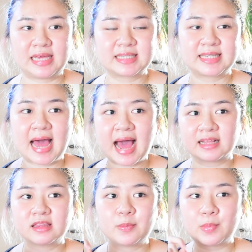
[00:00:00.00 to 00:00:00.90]
is
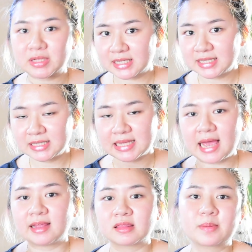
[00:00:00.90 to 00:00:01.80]
add the buttons
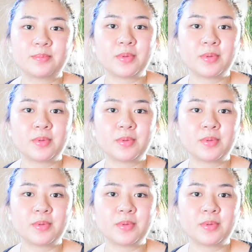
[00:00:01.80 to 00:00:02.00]
and the